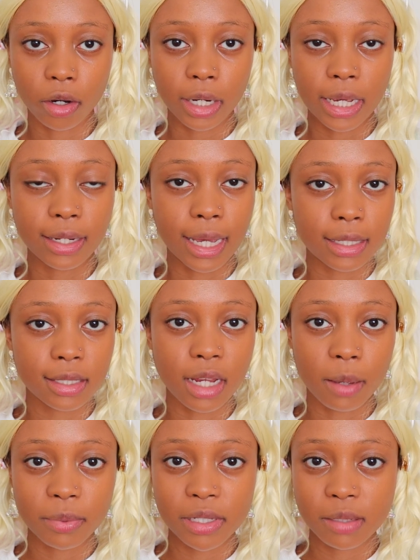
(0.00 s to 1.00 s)
All right, next
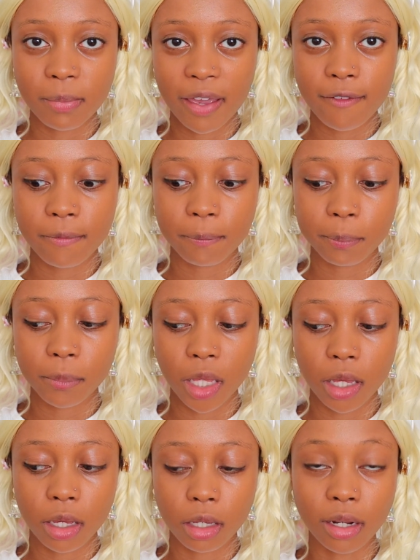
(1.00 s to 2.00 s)
up is my,
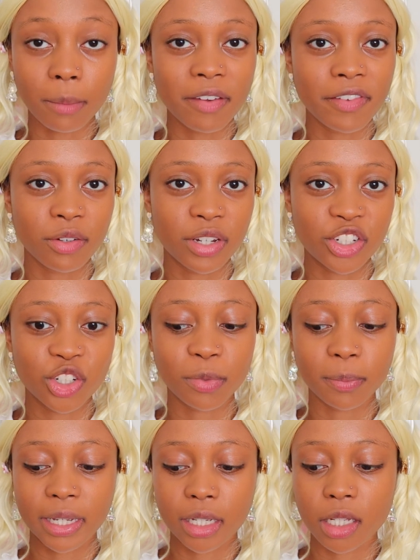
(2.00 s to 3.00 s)
uh, not my foundation, but my